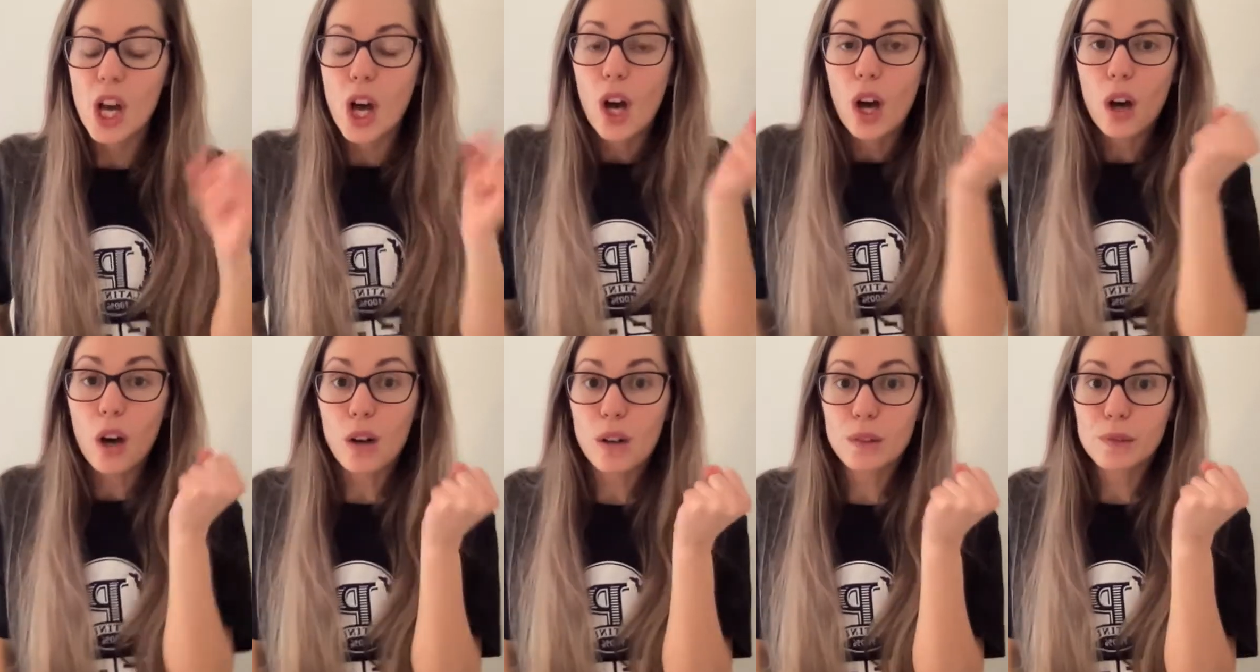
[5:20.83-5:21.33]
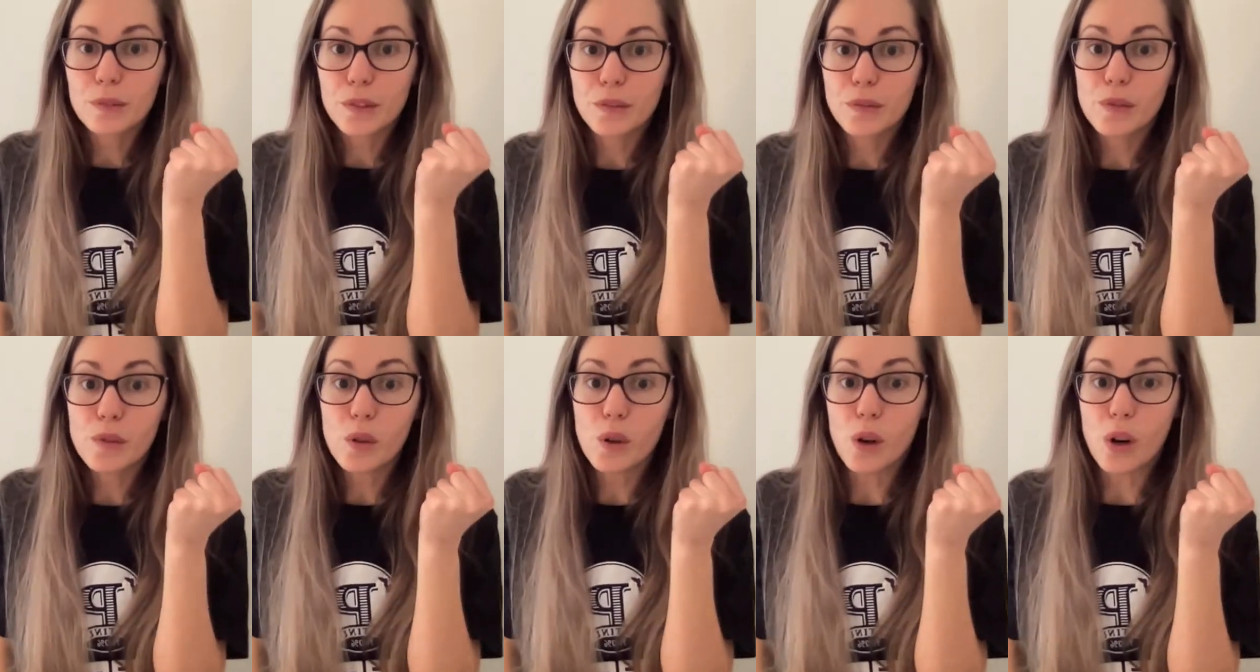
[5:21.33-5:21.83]
hold for
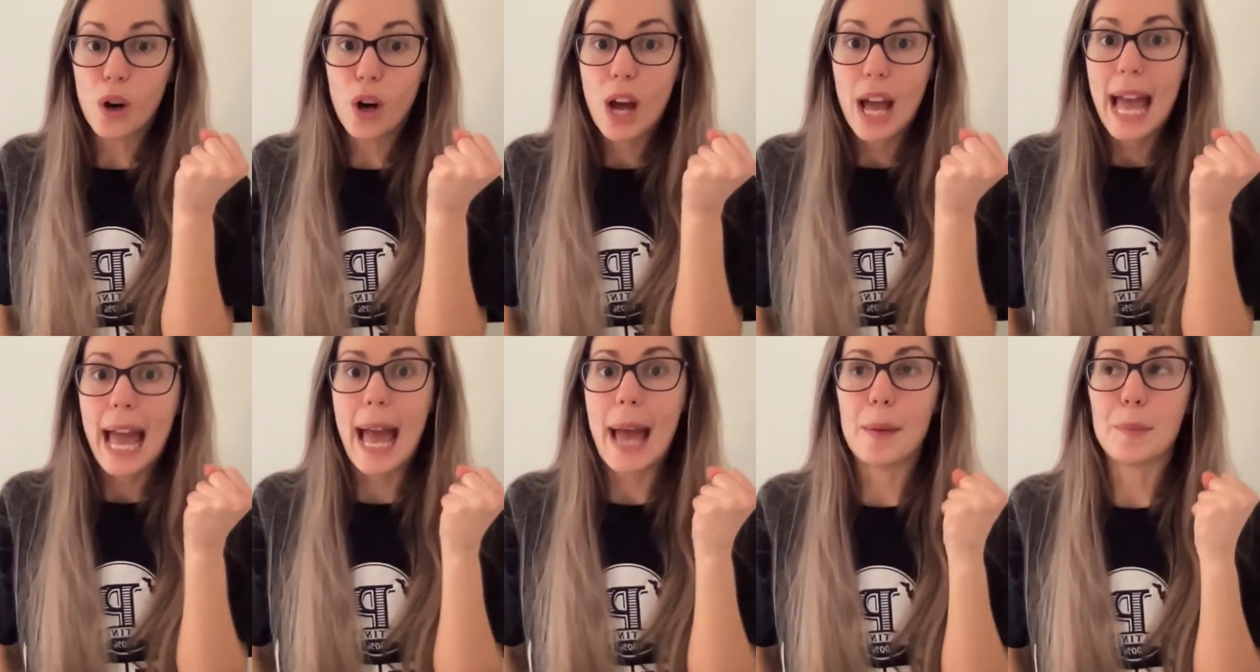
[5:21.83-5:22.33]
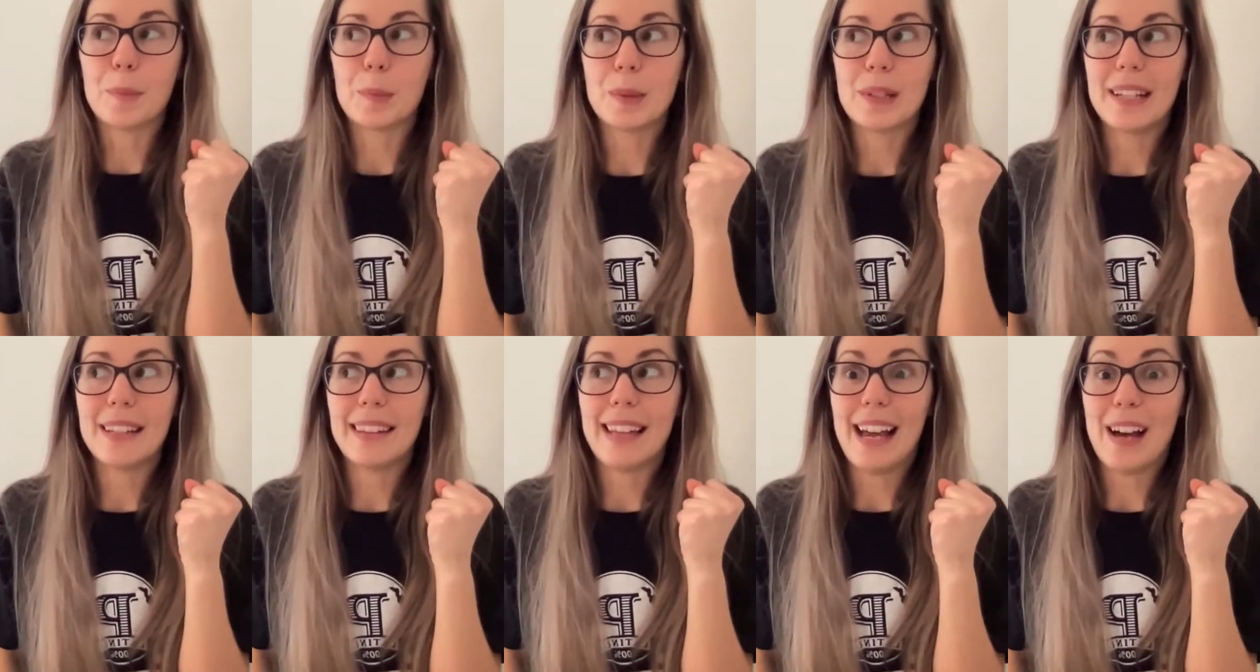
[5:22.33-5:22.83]
4 and
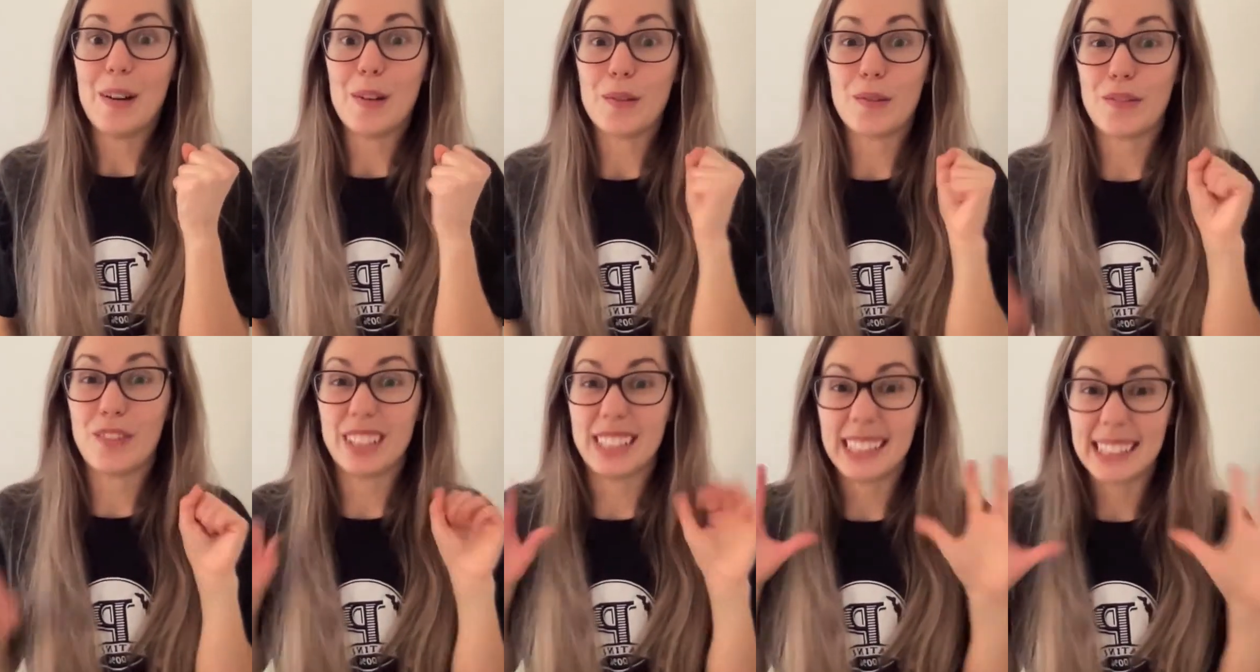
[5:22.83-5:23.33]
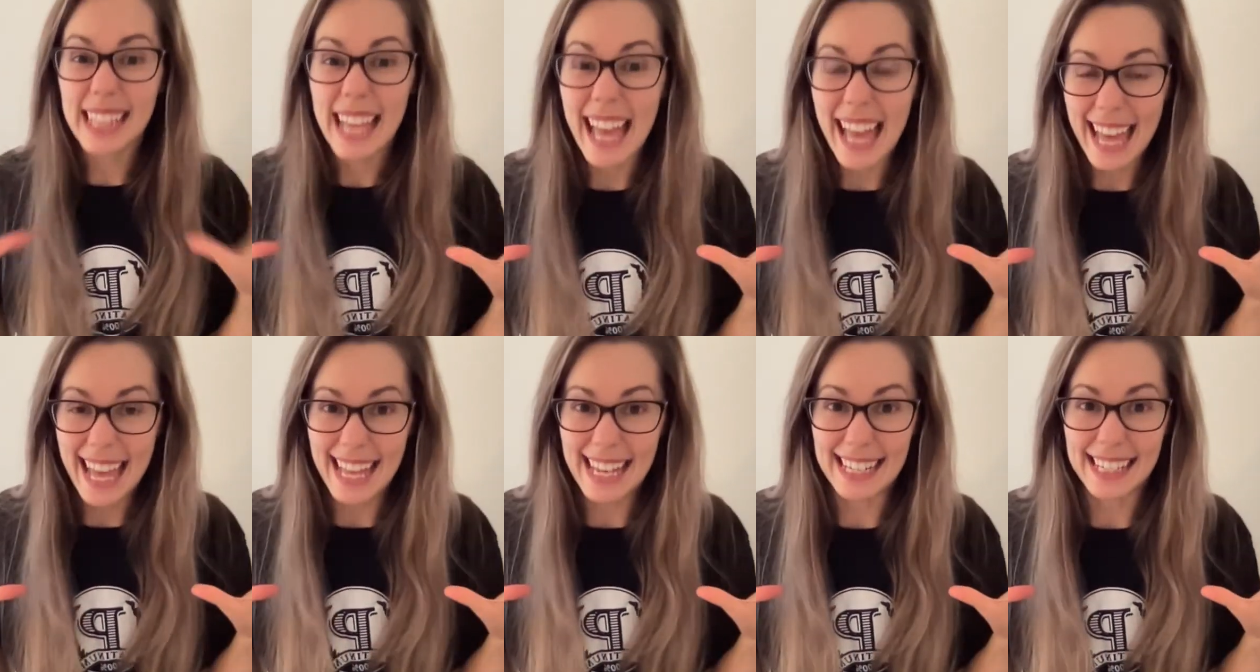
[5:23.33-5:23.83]
breathe out for
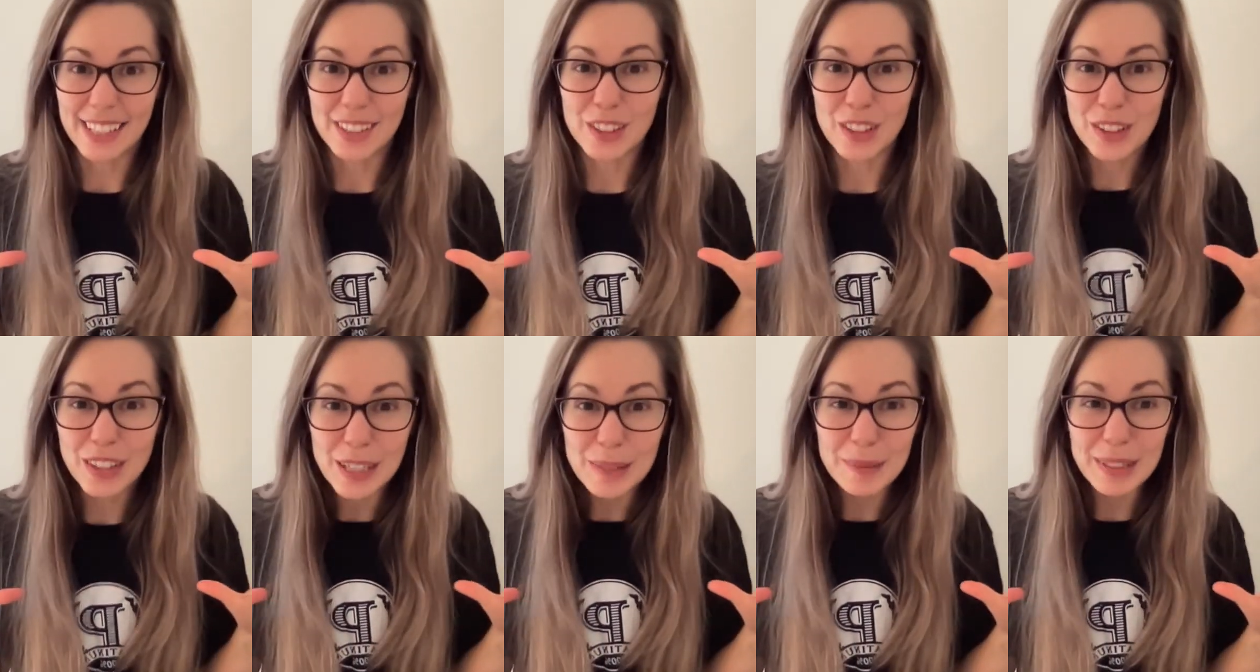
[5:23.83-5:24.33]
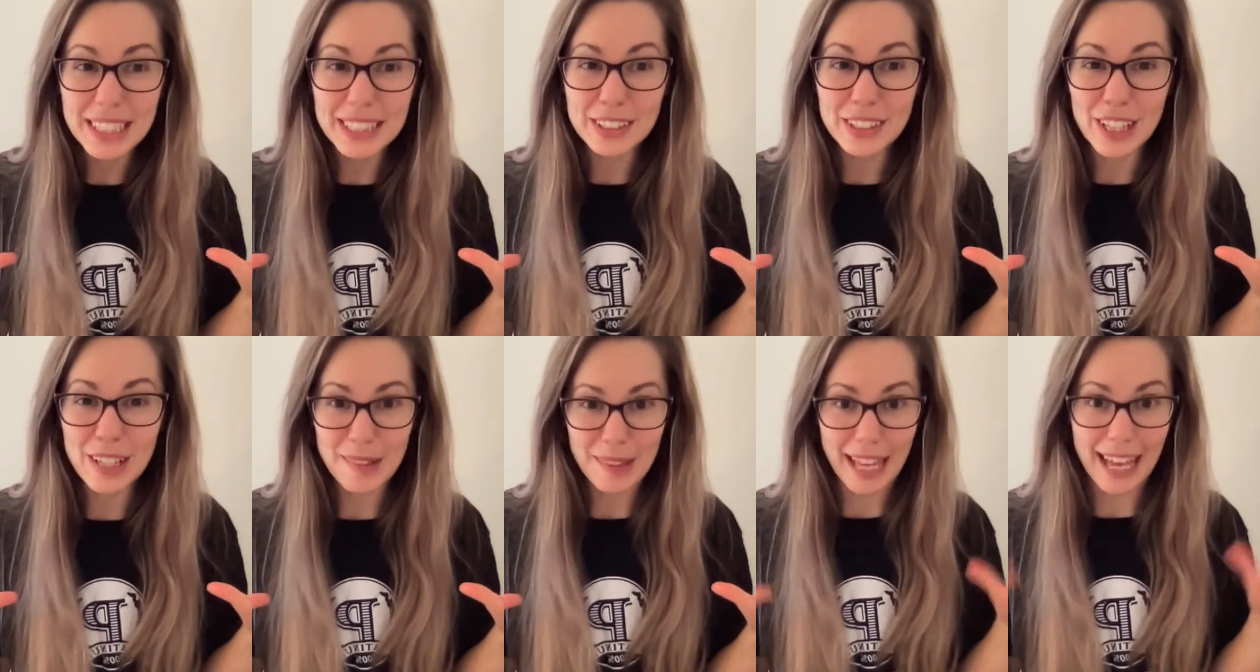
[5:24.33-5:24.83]
10. Do you think we can
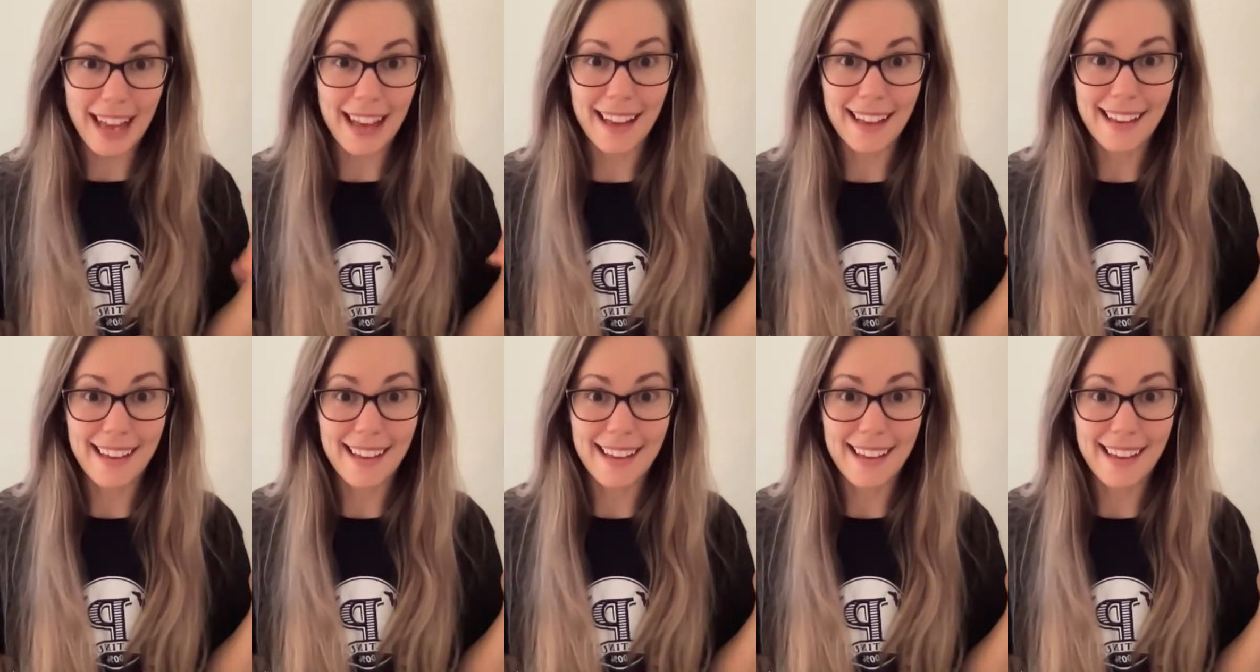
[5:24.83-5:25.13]
do that?